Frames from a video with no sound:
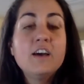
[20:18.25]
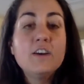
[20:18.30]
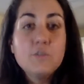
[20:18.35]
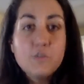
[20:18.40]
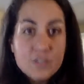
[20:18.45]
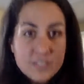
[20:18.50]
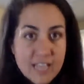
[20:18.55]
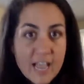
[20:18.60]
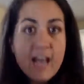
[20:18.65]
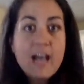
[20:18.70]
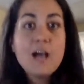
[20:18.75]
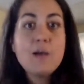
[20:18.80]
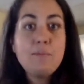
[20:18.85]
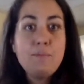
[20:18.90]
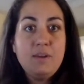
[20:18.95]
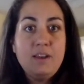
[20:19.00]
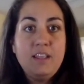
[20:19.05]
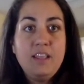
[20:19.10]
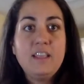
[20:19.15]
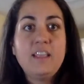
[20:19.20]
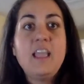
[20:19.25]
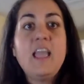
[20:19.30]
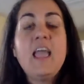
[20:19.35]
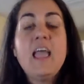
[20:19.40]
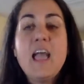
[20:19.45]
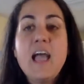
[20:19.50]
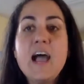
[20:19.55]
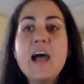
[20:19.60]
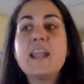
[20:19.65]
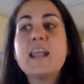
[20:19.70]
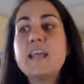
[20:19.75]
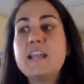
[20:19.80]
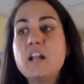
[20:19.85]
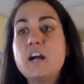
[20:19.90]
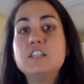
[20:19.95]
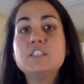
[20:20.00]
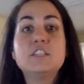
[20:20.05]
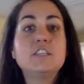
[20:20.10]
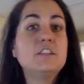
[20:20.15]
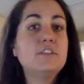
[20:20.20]
was happening had I
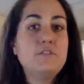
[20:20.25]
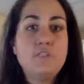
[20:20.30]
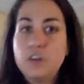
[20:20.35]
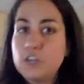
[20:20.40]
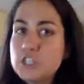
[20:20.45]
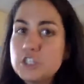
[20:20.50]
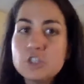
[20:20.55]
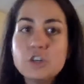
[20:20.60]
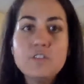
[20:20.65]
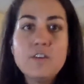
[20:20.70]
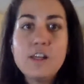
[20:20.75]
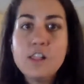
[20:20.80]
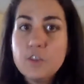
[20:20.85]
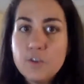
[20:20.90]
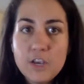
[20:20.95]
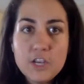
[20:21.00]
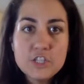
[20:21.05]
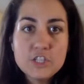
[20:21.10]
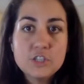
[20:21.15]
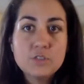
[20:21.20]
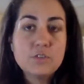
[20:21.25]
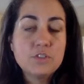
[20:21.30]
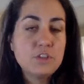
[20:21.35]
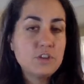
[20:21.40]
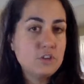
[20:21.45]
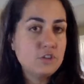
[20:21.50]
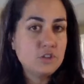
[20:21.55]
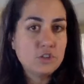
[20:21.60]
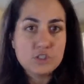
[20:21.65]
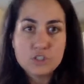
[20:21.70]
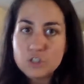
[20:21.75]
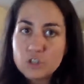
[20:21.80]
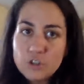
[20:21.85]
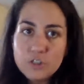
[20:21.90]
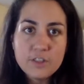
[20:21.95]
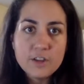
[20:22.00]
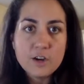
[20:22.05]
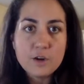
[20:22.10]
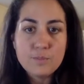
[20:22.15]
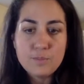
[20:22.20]
not done the functional evaluation with the nutritional
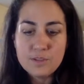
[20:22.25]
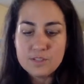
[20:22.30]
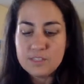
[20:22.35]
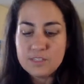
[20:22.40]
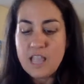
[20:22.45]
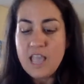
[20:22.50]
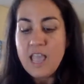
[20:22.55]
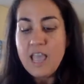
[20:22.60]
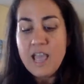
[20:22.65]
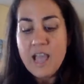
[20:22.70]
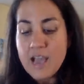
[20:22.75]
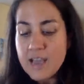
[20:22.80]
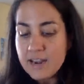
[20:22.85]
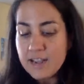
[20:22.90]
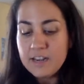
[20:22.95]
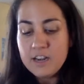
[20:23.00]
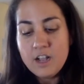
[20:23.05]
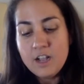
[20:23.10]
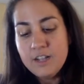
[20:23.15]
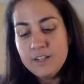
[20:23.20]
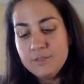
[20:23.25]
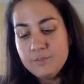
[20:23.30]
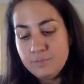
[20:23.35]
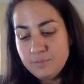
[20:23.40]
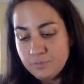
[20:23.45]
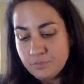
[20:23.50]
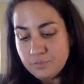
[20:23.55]
therapist, had I not